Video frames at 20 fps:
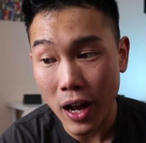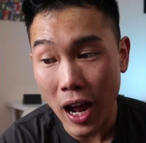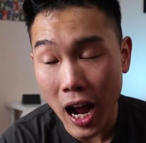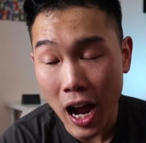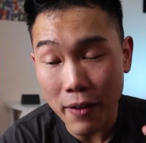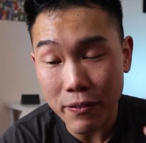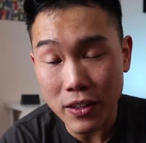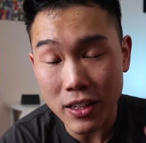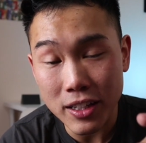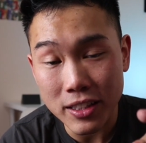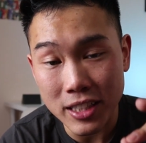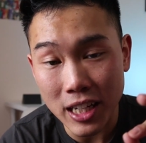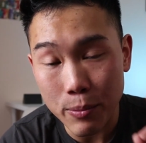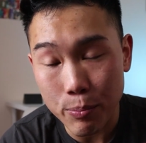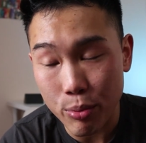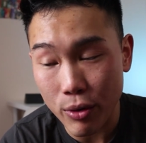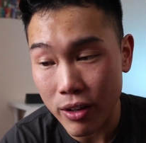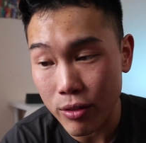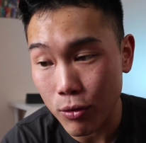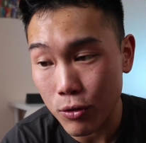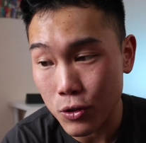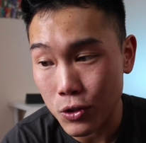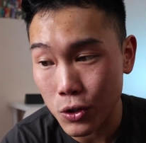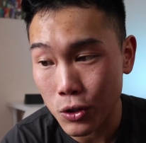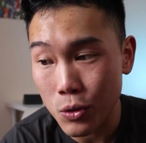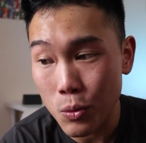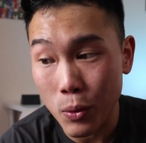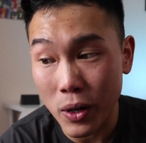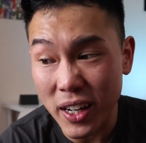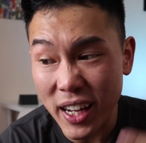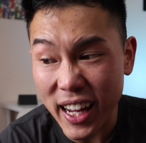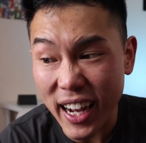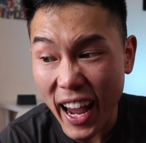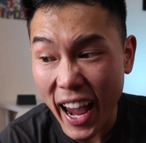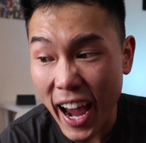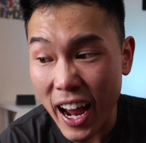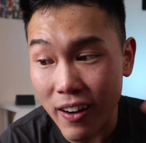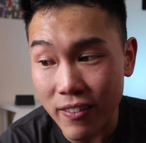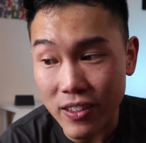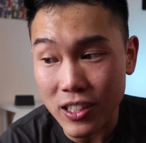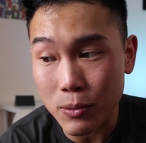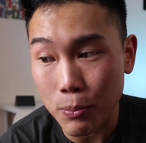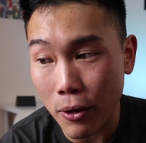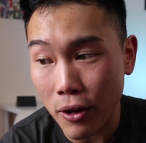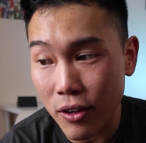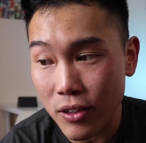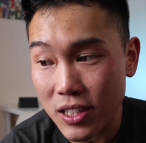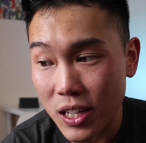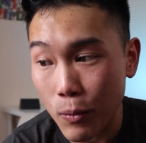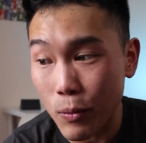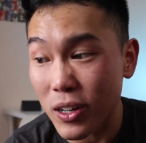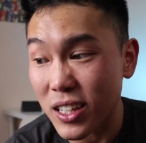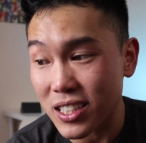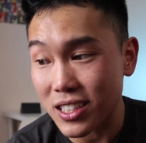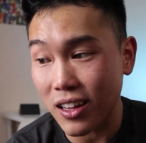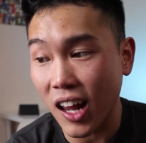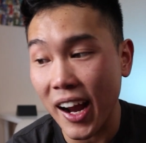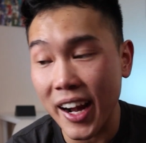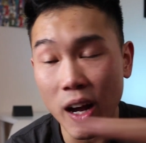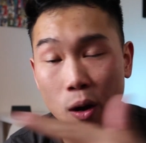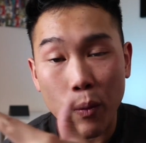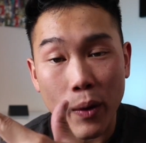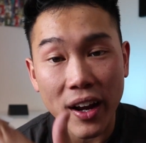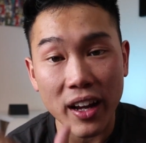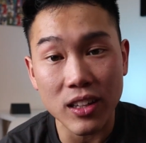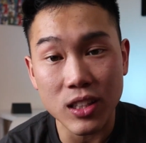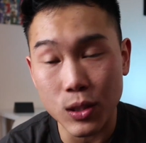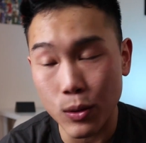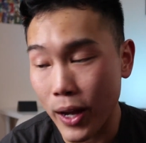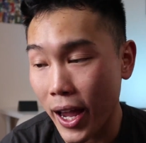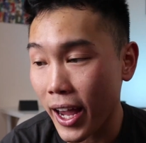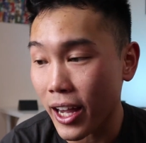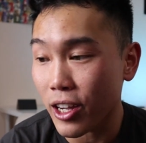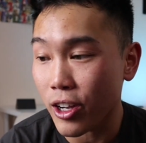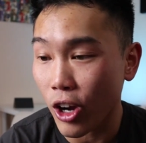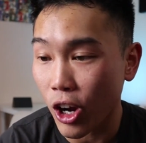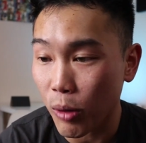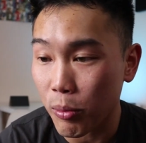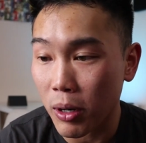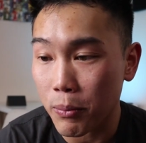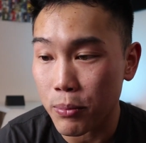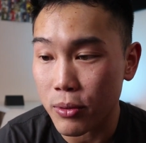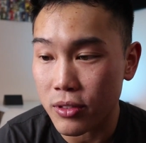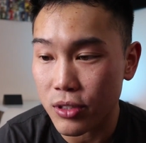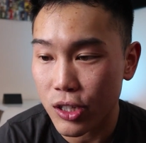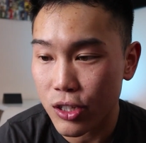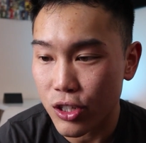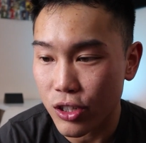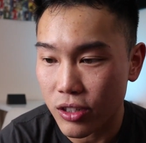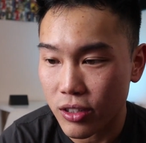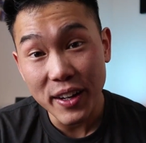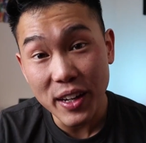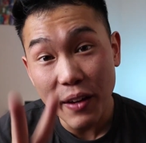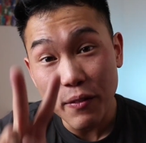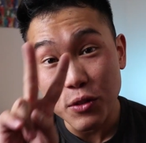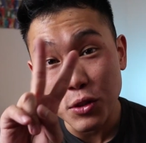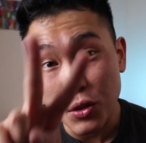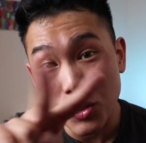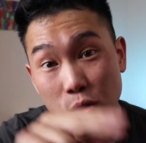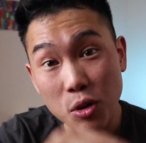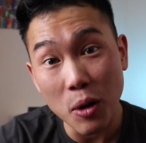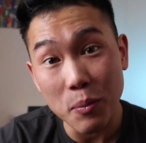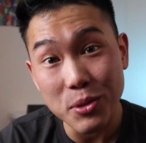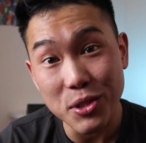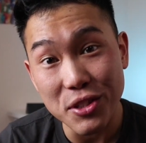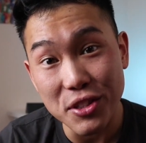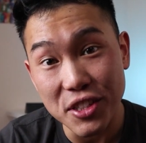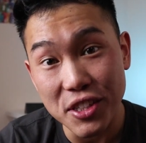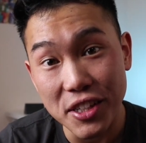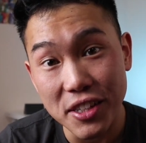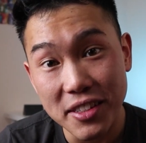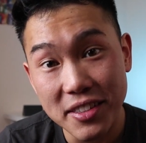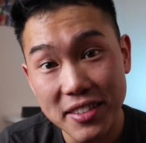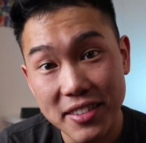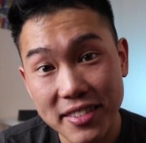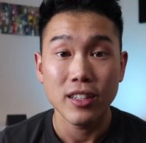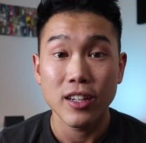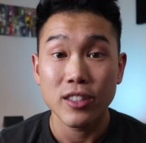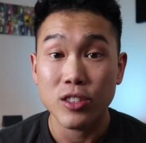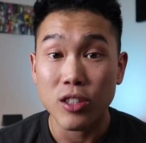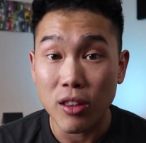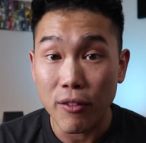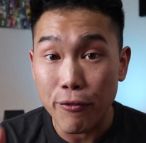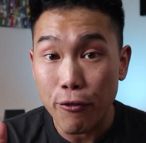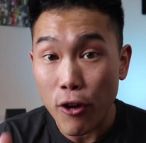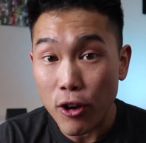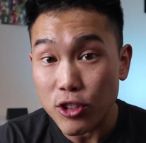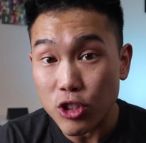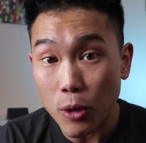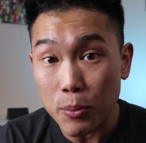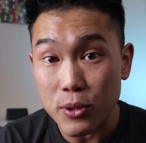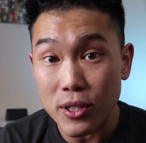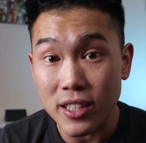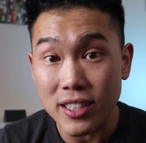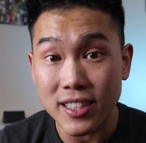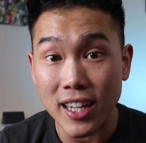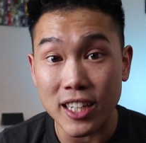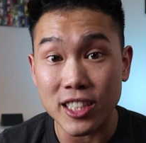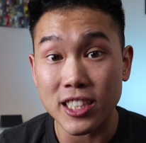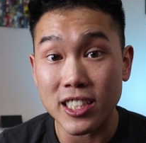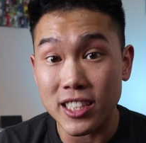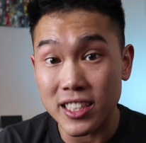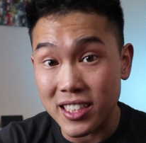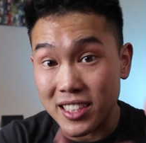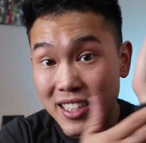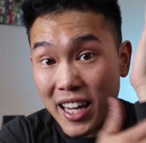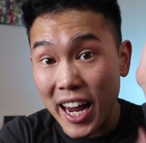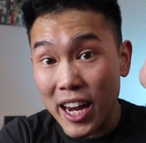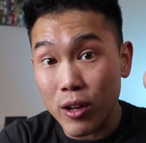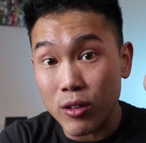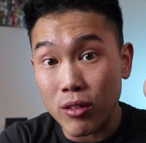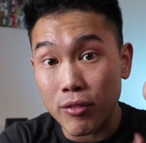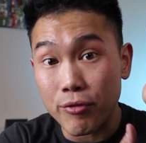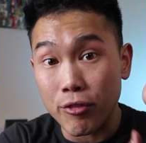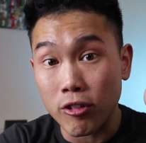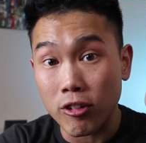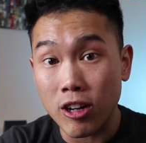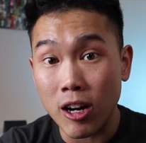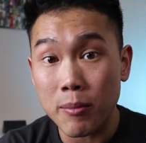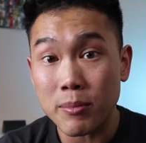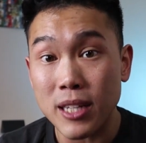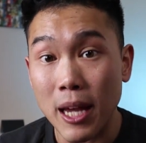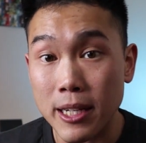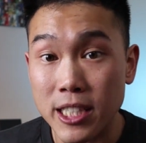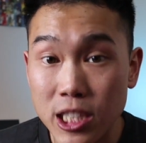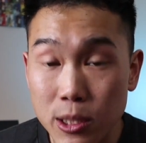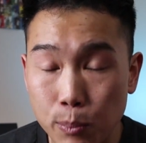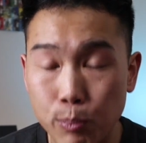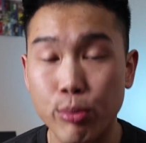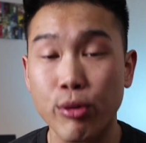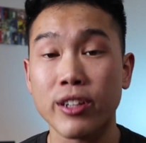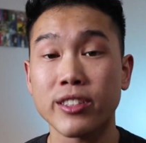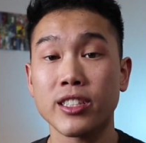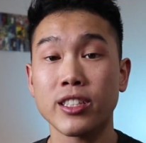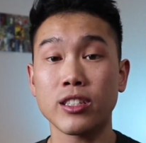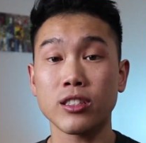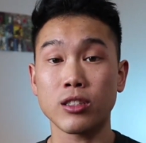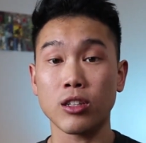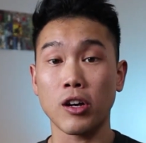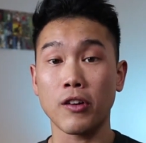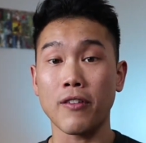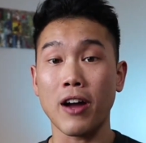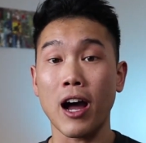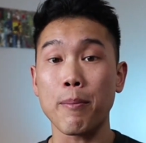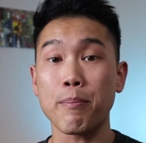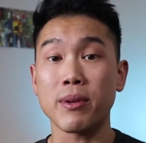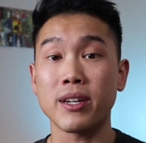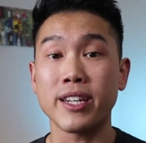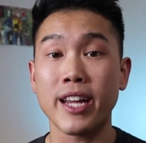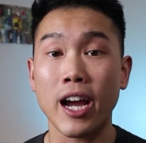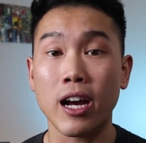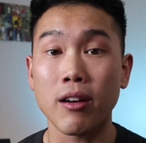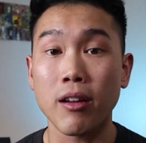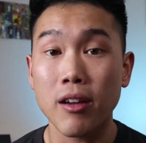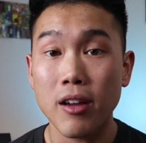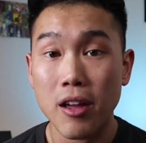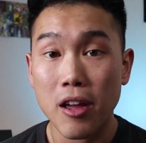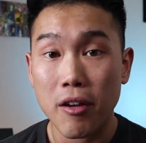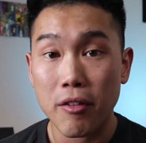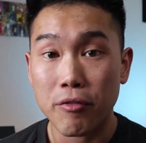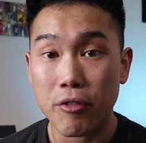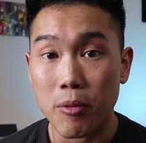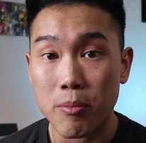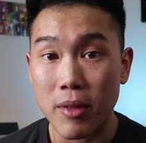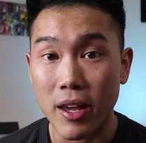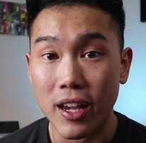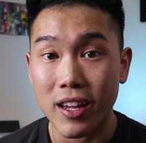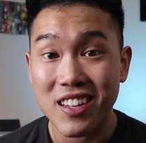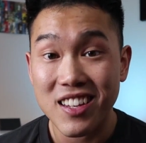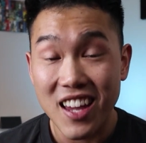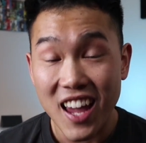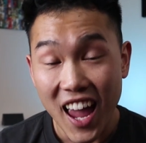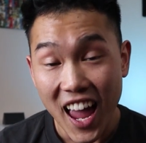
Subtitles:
So after a deep breath or two, we're gonna get out of this pose and we're gonna slide our way into a cobra position. Now you have two options here. So the first option is actually just staying on the forearms and just pressing yourself up and down from there.